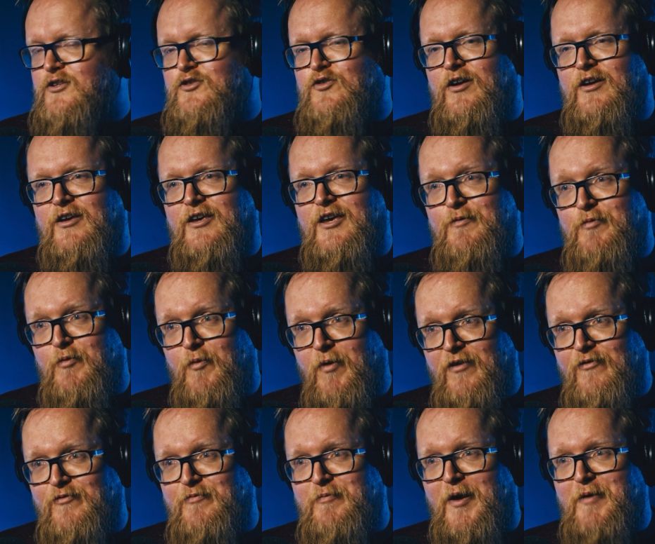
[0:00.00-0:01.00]
I try and keep
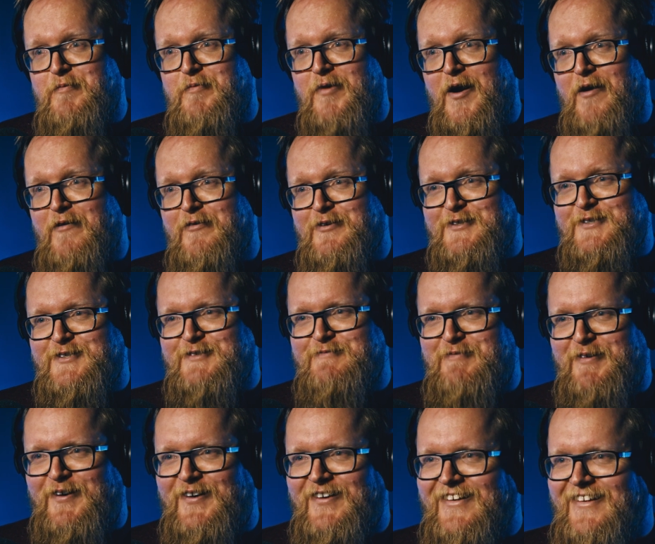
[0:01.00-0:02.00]
away from my
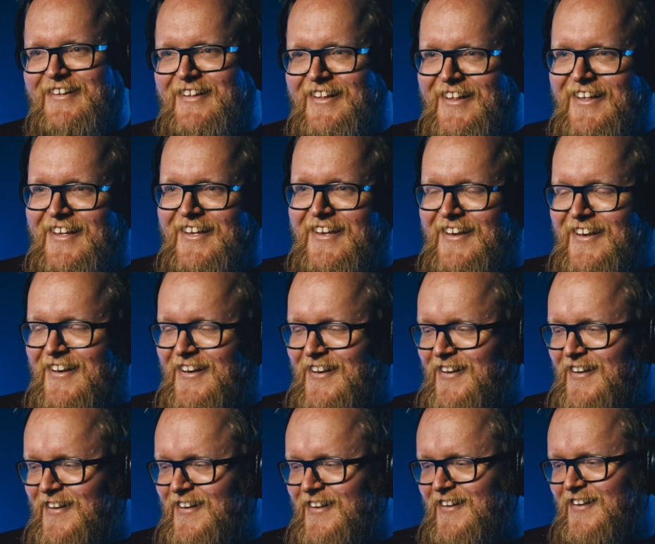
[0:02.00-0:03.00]
parents, but
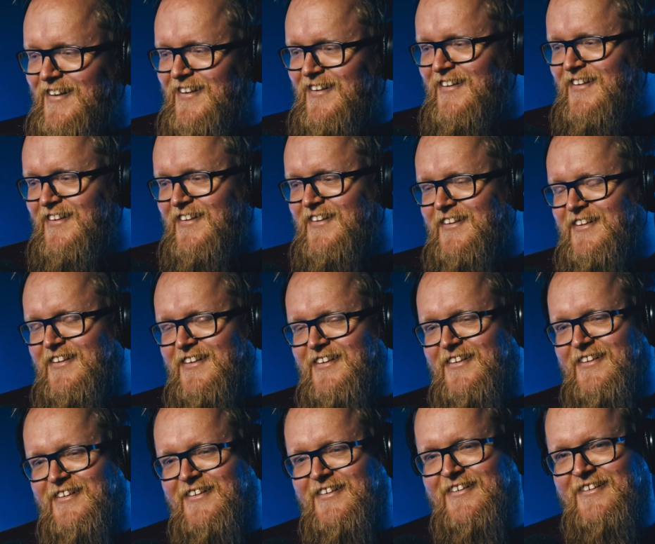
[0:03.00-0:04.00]

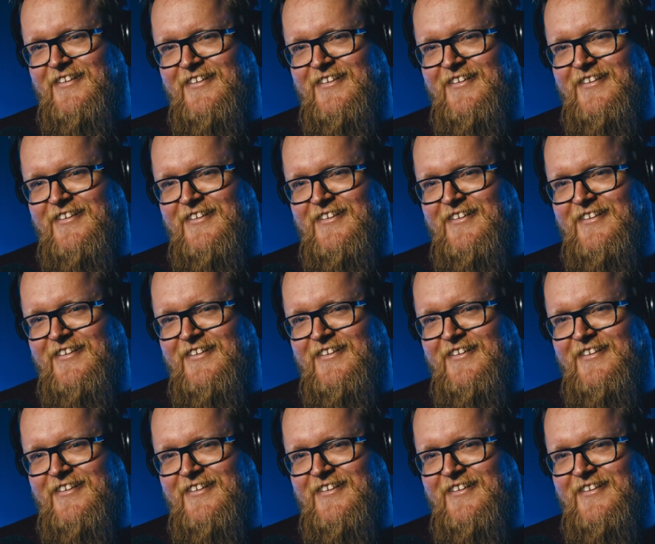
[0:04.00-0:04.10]
well,